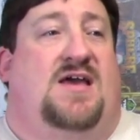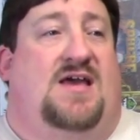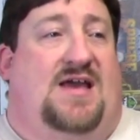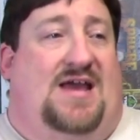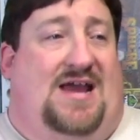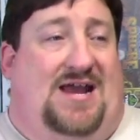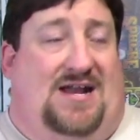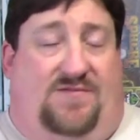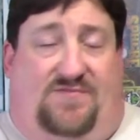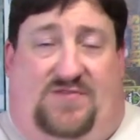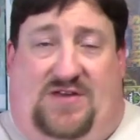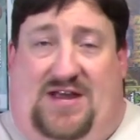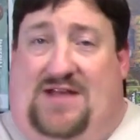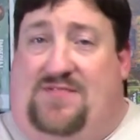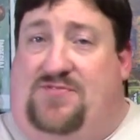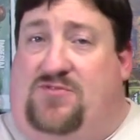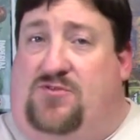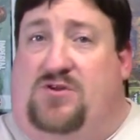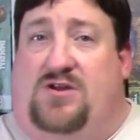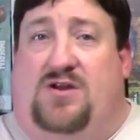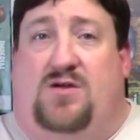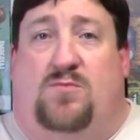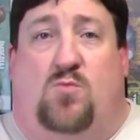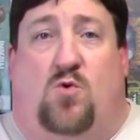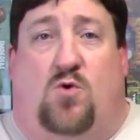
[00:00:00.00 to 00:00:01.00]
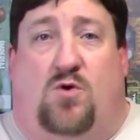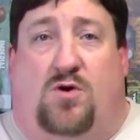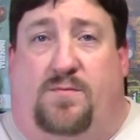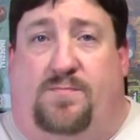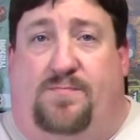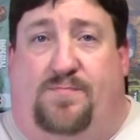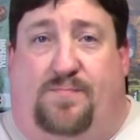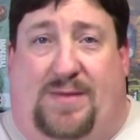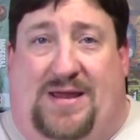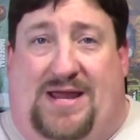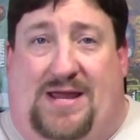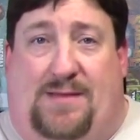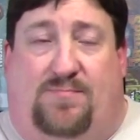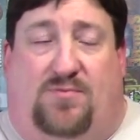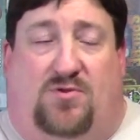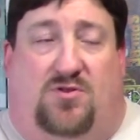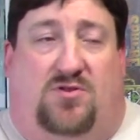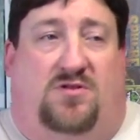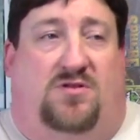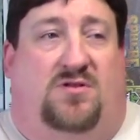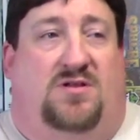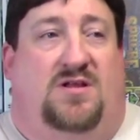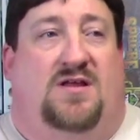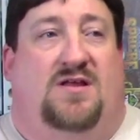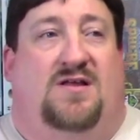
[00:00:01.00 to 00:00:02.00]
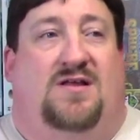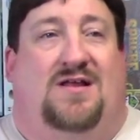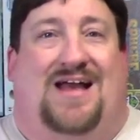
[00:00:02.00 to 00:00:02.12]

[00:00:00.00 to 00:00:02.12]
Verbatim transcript: and if you had three or more people